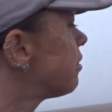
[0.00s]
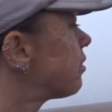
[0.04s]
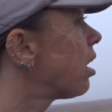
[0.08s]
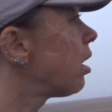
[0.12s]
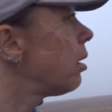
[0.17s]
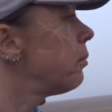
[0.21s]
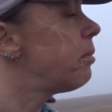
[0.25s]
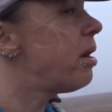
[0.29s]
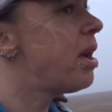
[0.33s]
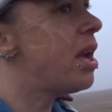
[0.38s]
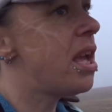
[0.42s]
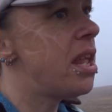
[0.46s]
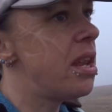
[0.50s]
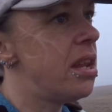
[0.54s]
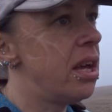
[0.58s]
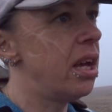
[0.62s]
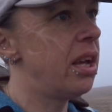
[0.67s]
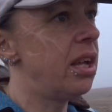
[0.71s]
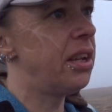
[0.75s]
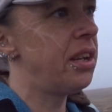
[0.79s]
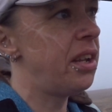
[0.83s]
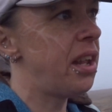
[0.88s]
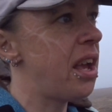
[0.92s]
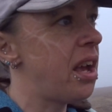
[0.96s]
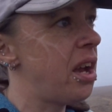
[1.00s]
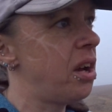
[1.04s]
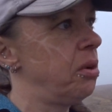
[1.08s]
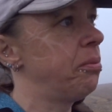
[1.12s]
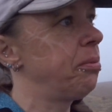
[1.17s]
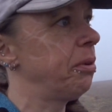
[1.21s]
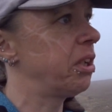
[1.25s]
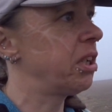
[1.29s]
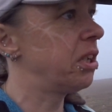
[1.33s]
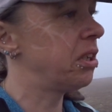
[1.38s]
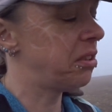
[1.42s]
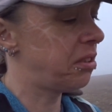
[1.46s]
come in now
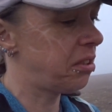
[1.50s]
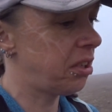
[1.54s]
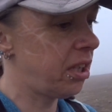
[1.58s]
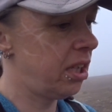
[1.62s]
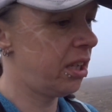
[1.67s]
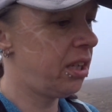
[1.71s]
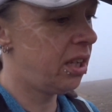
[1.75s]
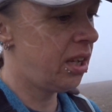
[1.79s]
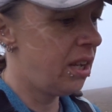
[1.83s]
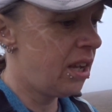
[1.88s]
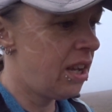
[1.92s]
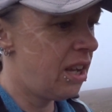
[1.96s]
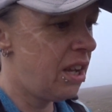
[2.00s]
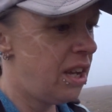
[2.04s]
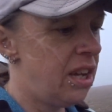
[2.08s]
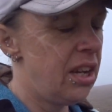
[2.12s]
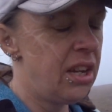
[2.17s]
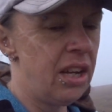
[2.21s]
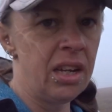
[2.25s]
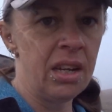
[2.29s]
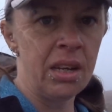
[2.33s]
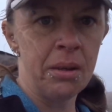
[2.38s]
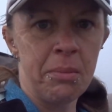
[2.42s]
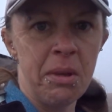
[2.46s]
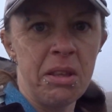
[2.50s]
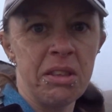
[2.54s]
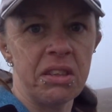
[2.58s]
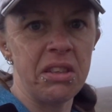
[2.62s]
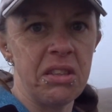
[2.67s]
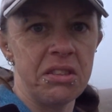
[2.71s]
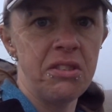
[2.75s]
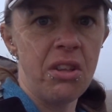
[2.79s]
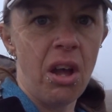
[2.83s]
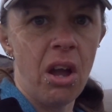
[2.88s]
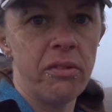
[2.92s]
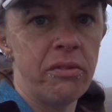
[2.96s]
because it means
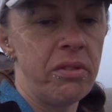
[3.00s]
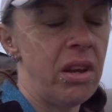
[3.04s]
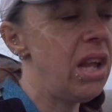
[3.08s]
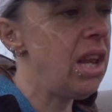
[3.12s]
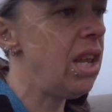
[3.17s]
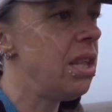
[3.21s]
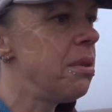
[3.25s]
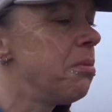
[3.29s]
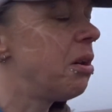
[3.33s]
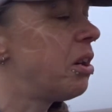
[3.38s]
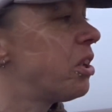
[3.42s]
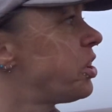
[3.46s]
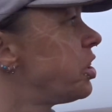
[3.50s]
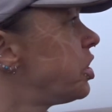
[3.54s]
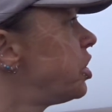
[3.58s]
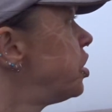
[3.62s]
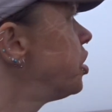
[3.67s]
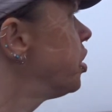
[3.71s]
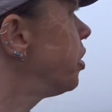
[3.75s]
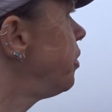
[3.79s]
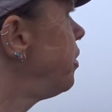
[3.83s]
there's not really much to show